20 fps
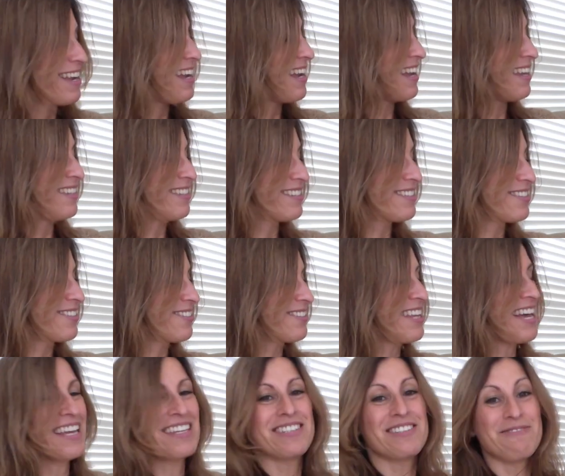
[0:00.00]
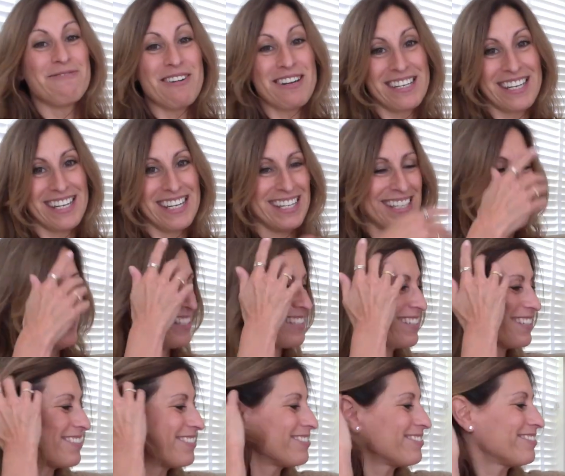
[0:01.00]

And so that's one hint.